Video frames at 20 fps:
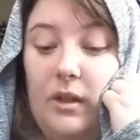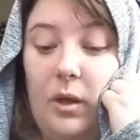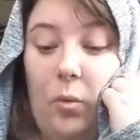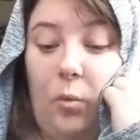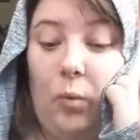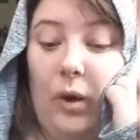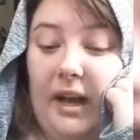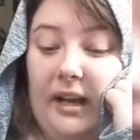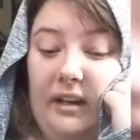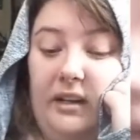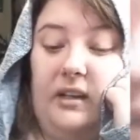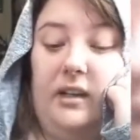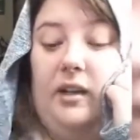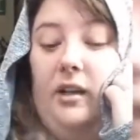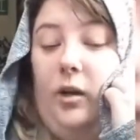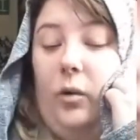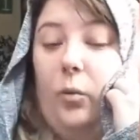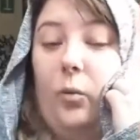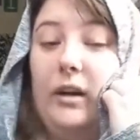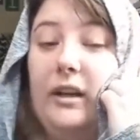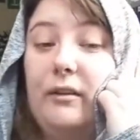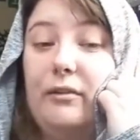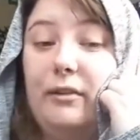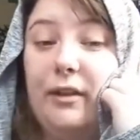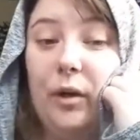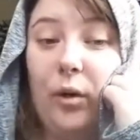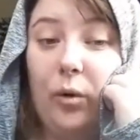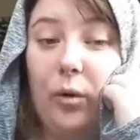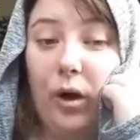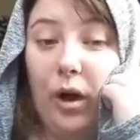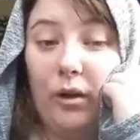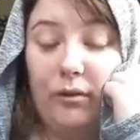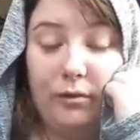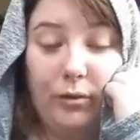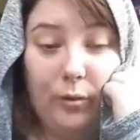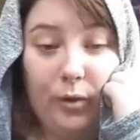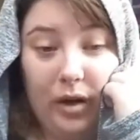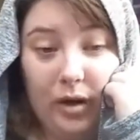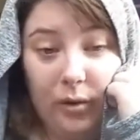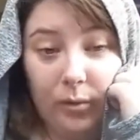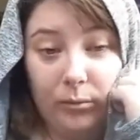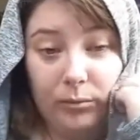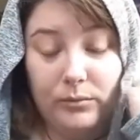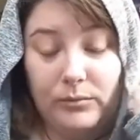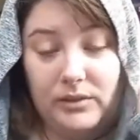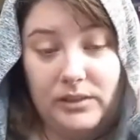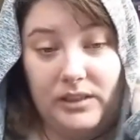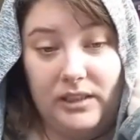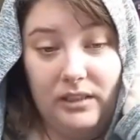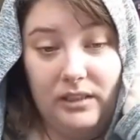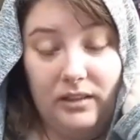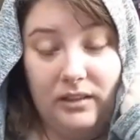When we feel overwhelmed